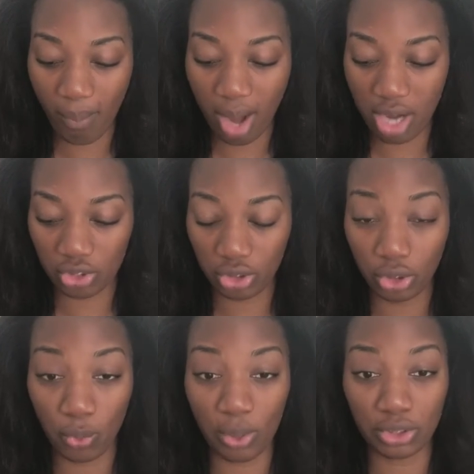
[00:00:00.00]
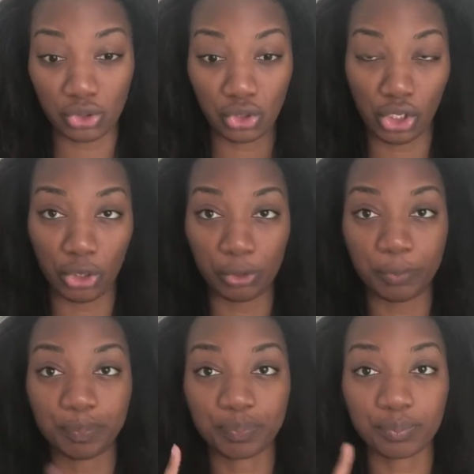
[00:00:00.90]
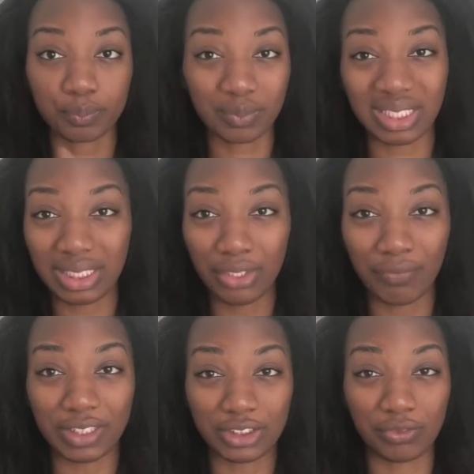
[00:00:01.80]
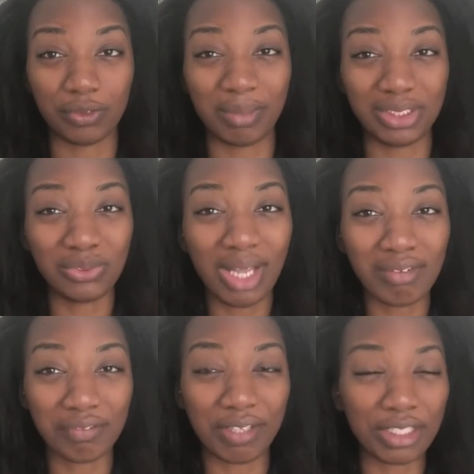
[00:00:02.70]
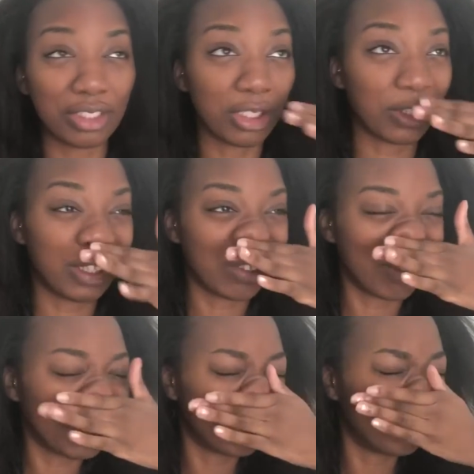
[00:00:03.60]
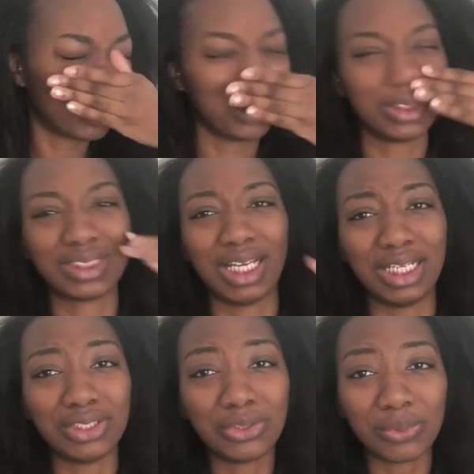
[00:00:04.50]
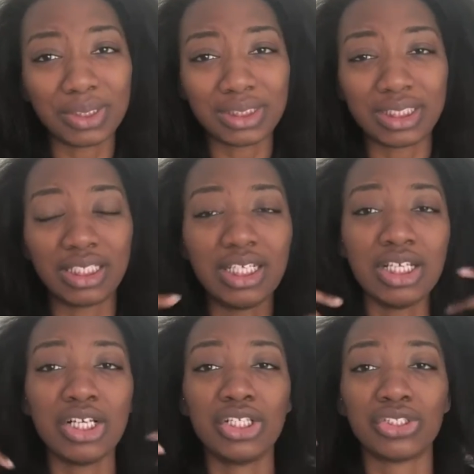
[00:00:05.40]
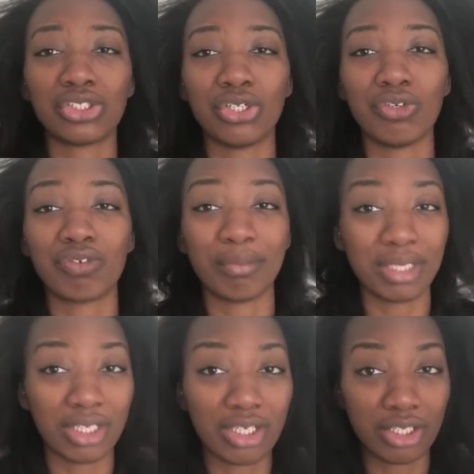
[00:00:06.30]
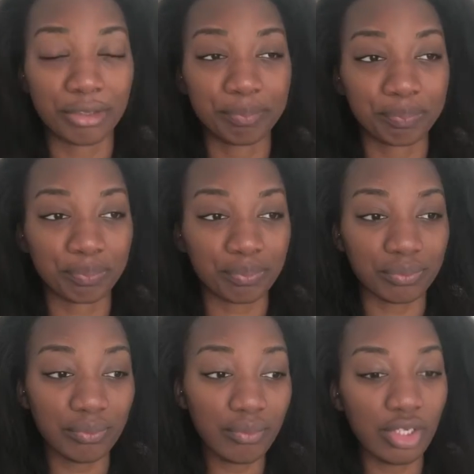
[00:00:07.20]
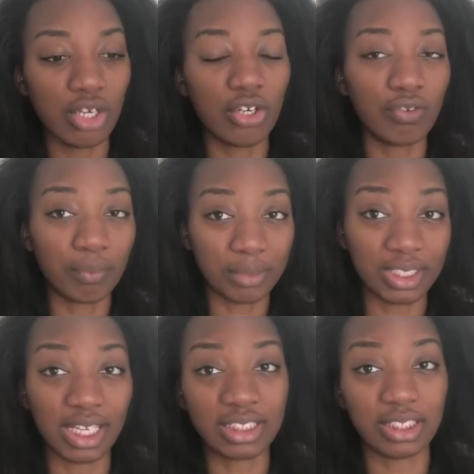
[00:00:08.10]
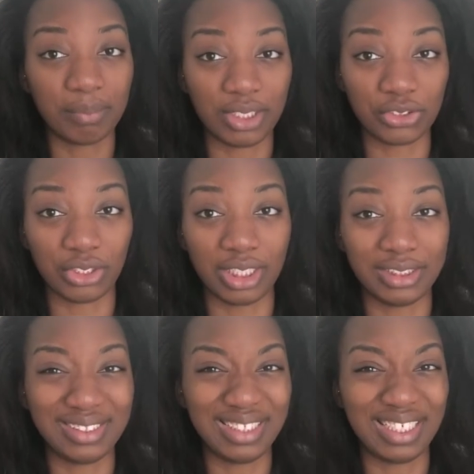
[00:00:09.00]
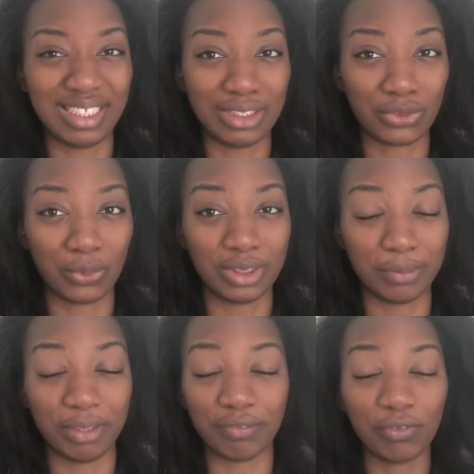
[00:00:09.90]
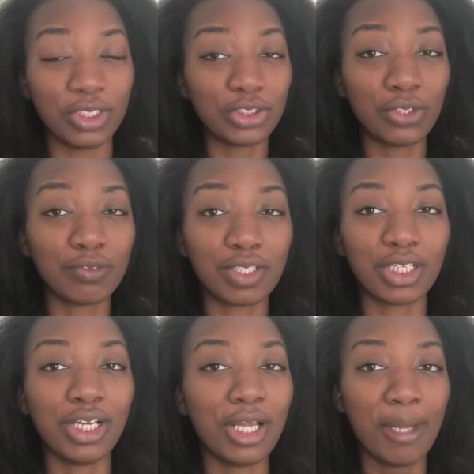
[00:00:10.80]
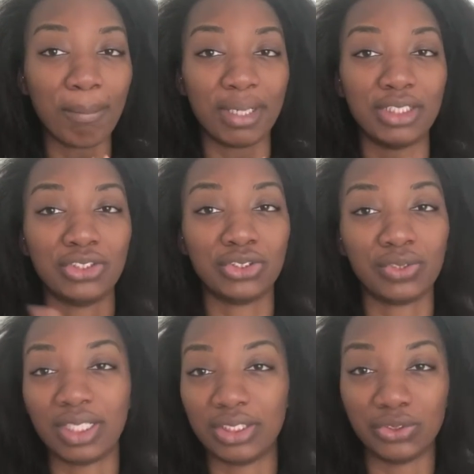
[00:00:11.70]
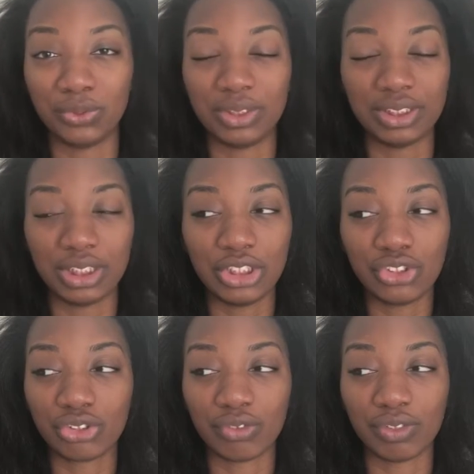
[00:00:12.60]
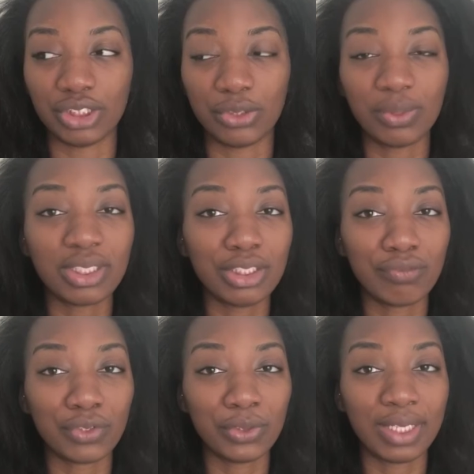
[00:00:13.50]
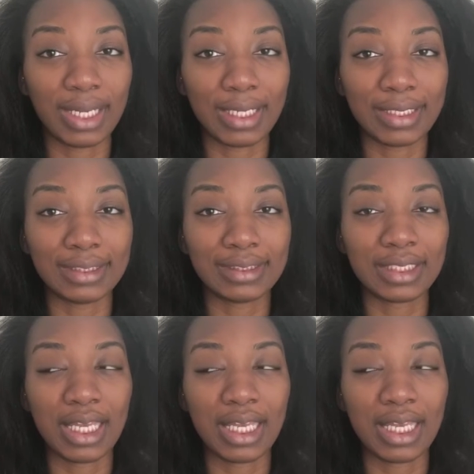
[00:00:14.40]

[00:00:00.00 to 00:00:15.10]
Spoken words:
actually going to go in the restroom. I do have a ventilator in the restroom, so it's kind of noisy. So from here, or from the next clip that you're gonna see, it is going to be a voiceover, but I just thought I'd do this intro really quickly for you guys.